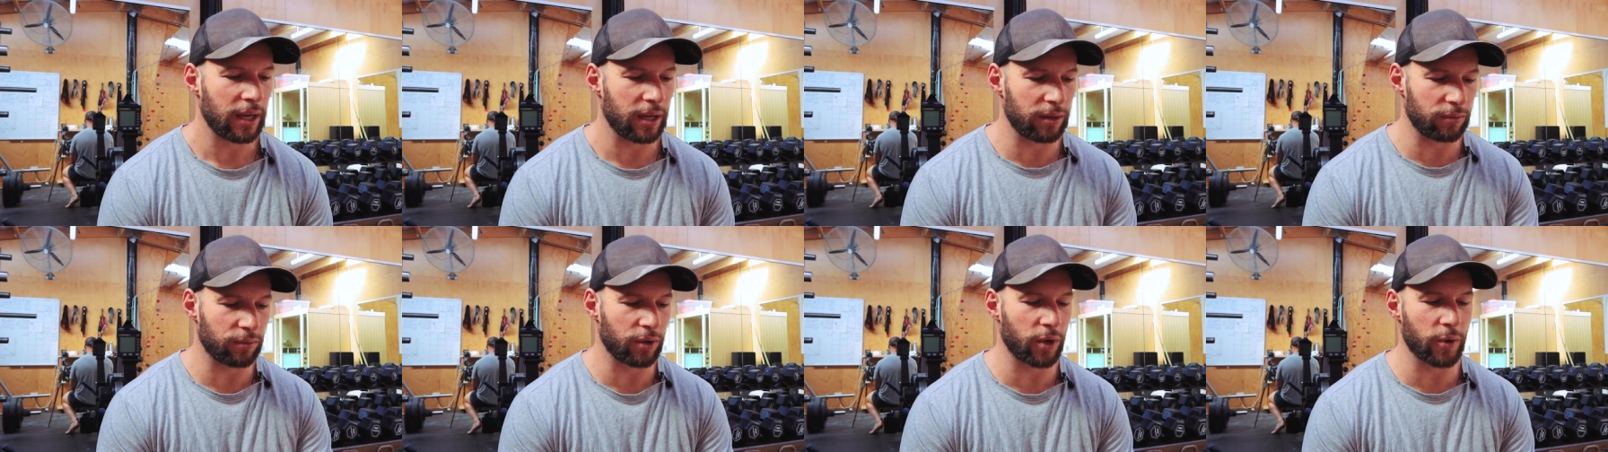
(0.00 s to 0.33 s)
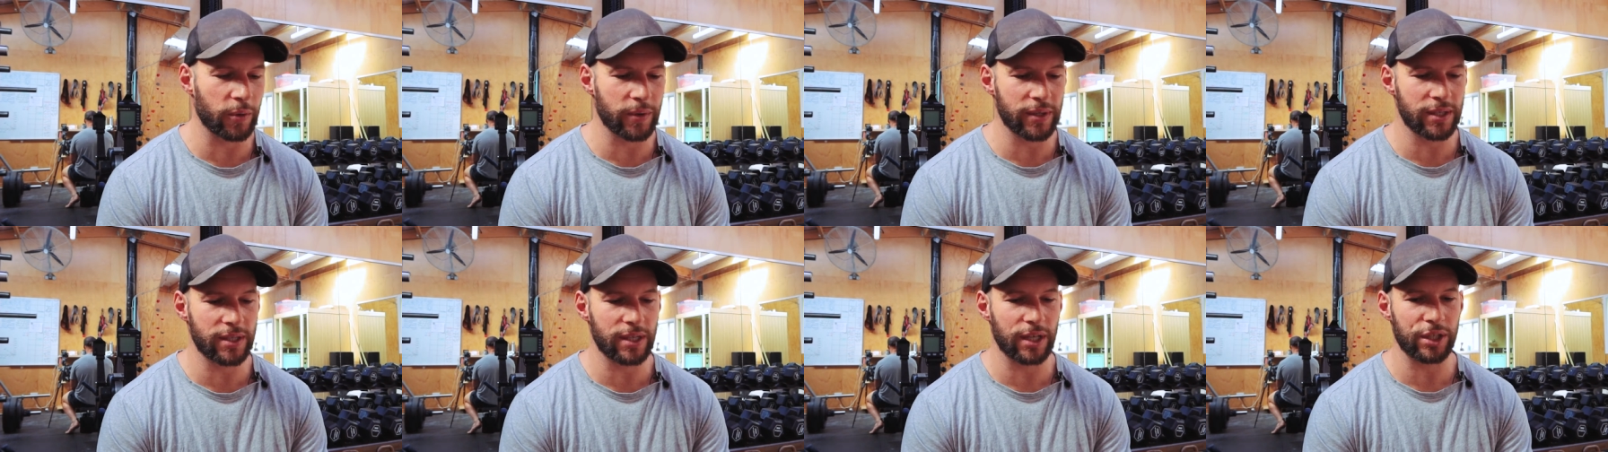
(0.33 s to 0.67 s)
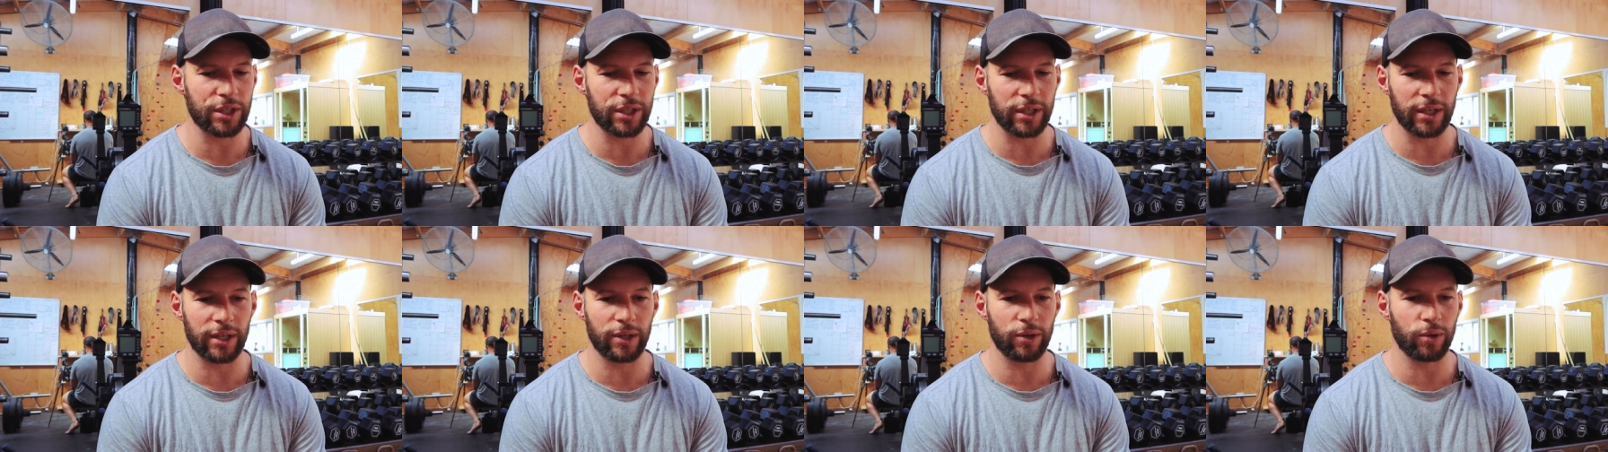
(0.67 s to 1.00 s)
a rowing
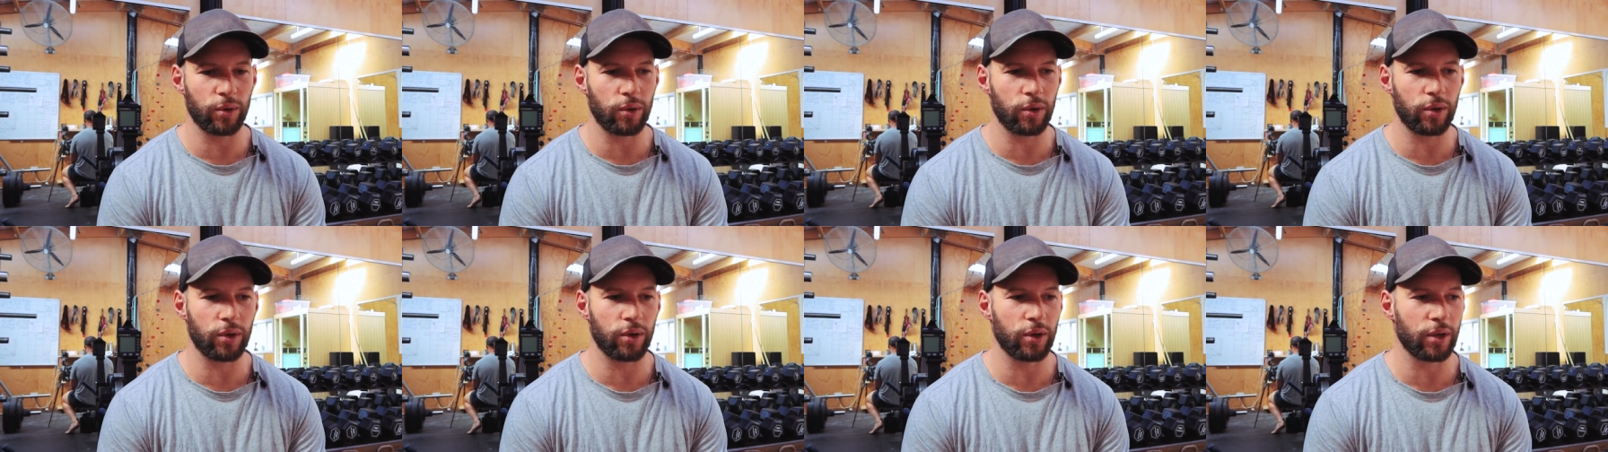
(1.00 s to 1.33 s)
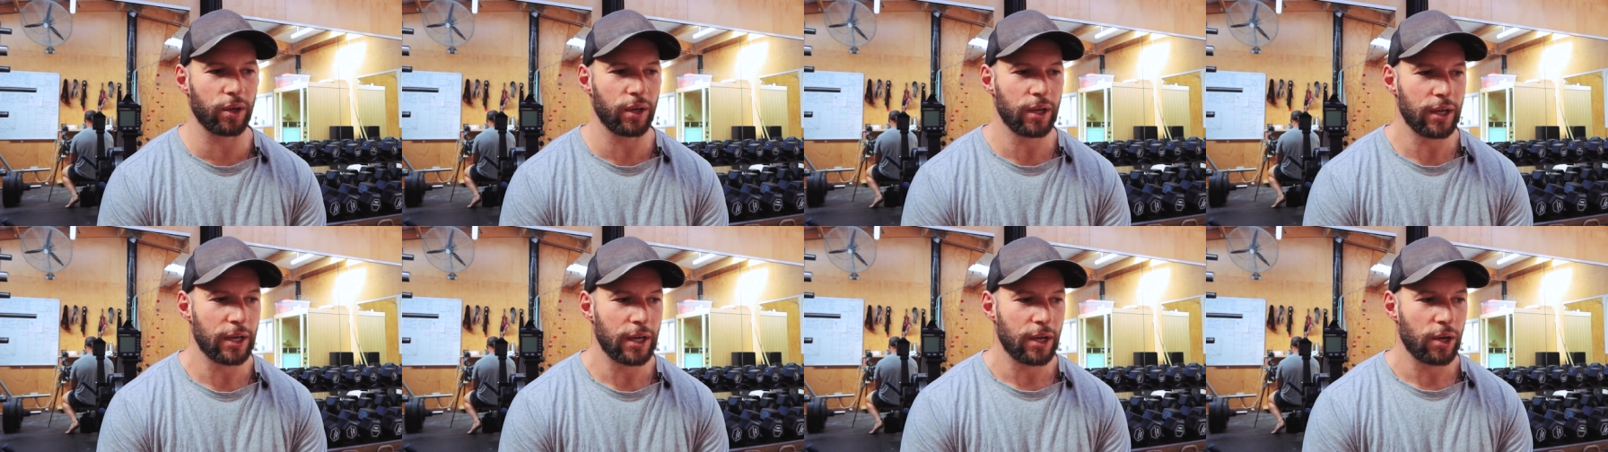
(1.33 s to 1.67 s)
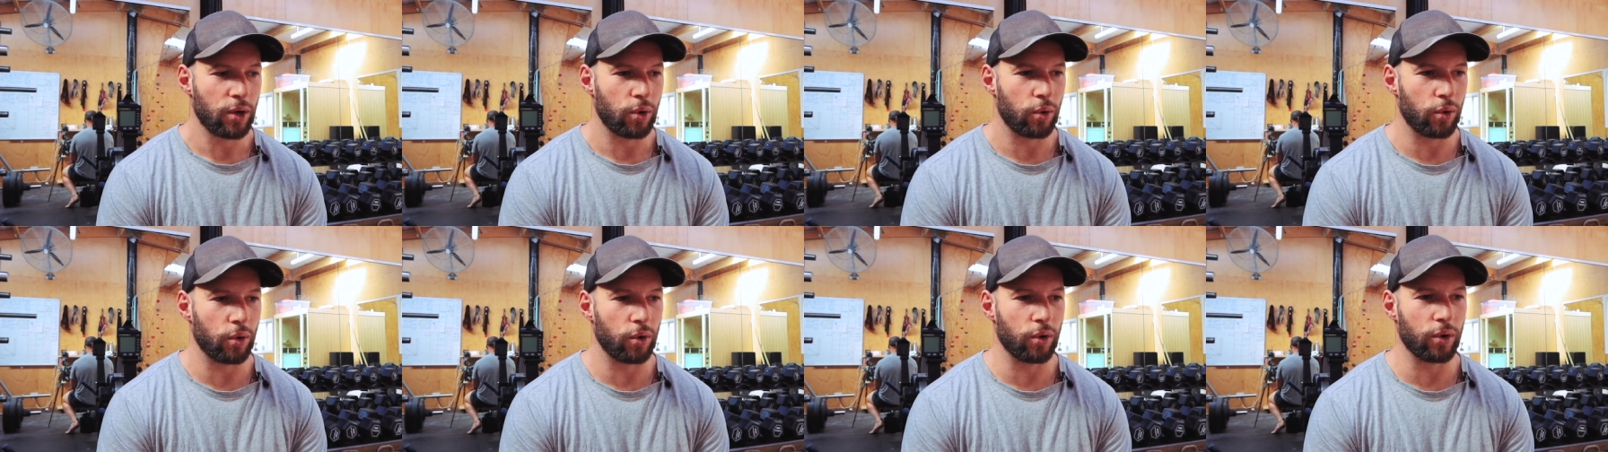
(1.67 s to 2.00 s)
session or,
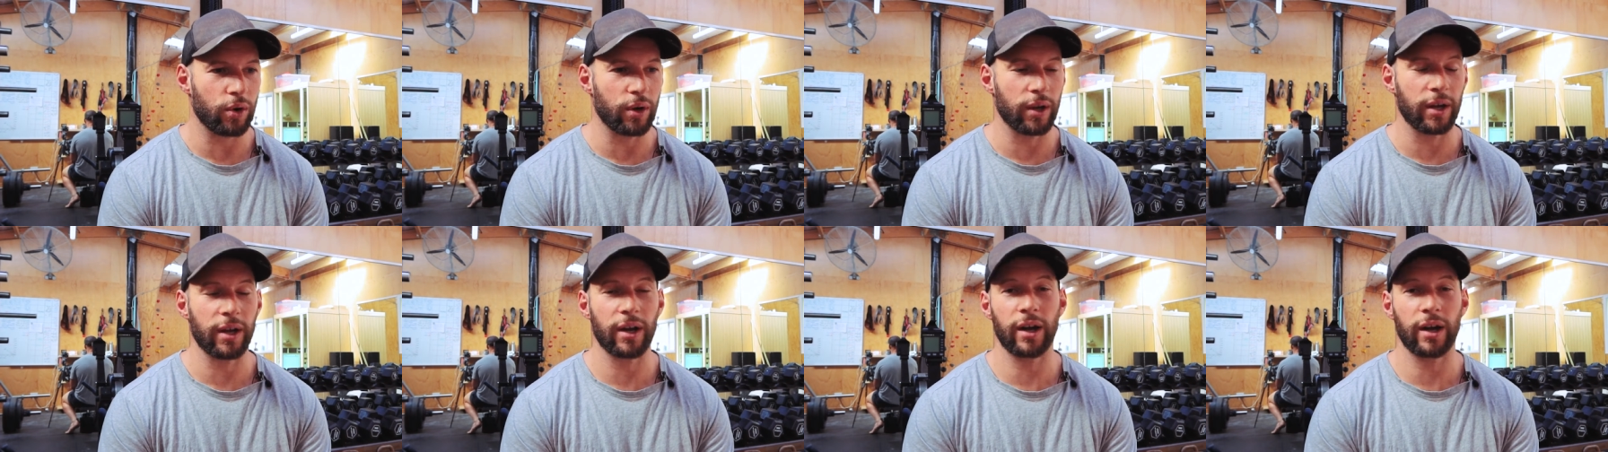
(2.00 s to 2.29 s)
or